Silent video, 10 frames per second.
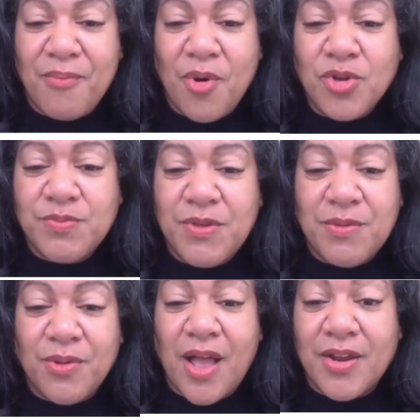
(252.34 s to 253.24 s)
Most
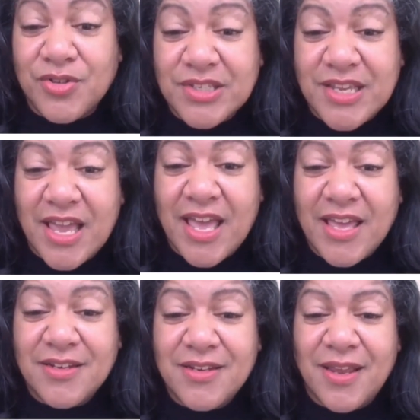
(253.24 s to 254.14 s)
people
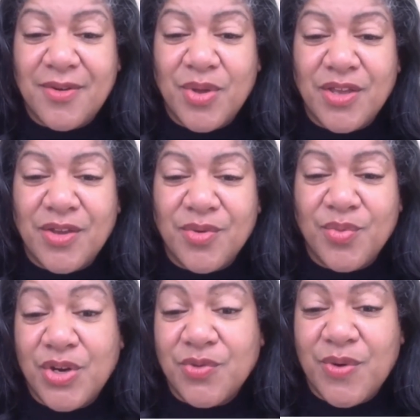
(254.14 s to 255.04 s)
understand, and we
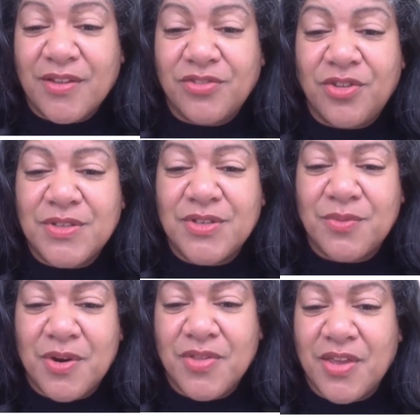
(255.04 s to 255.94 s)
redirect them as to
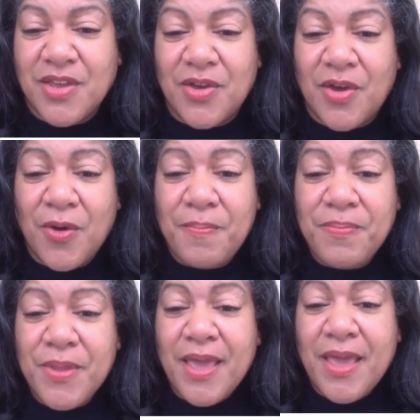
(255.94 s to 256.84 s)
where they can go.
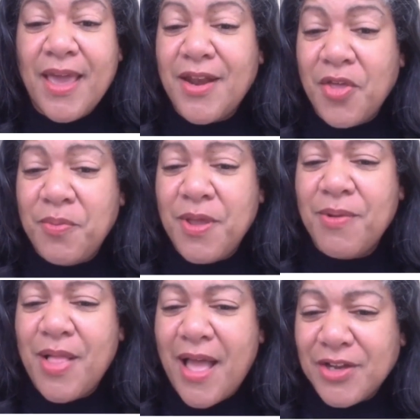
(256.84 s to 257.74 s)
And other
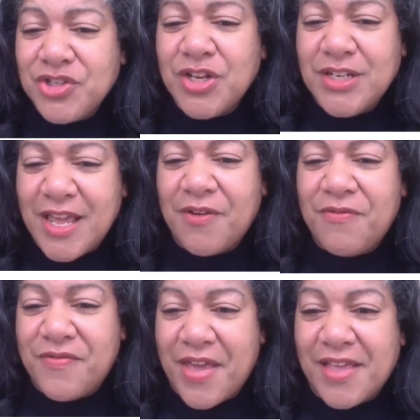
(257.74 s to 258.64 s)
people actually take
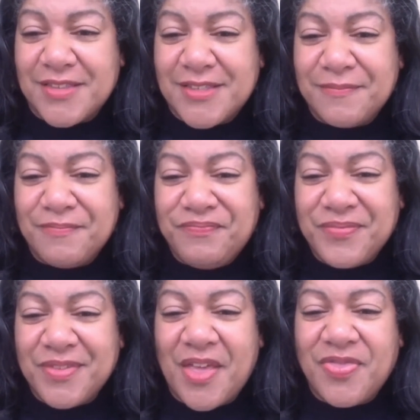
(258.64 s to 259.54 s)
offense
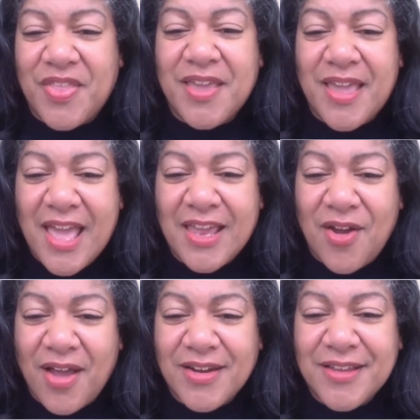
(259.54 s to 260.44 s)
that they
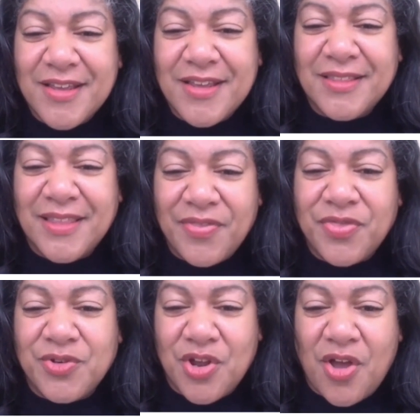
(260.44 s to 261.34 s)
cannot let
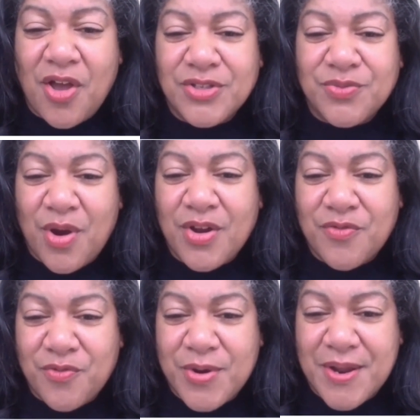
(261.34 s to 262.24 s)
their dogs run
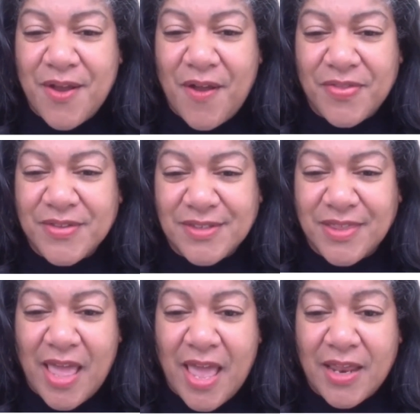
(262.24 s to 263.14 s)
free on this
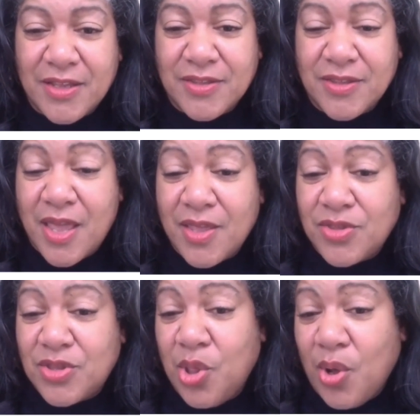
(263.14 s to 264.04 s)
land.
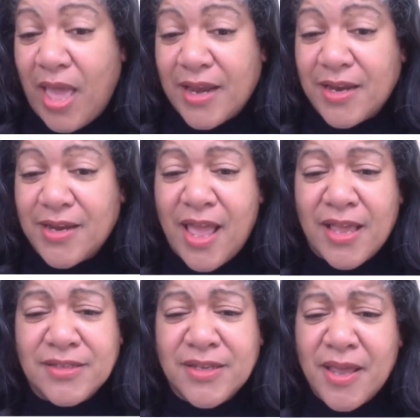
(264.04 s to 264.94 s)
They look at it
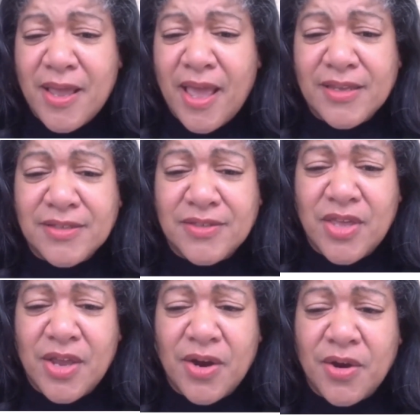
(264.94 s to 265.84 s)
as
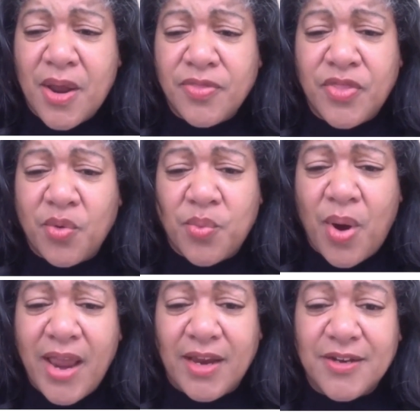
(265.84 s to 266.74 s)
their
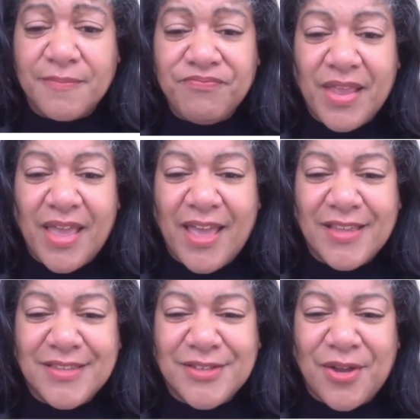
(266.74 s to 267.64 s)
right.
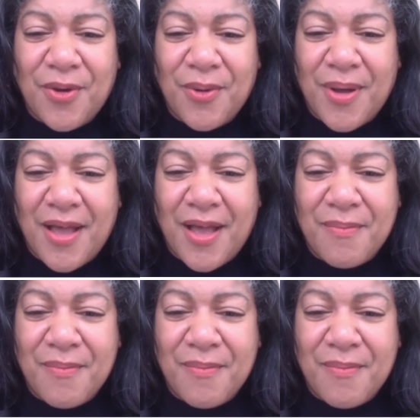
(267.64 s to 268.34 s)
And so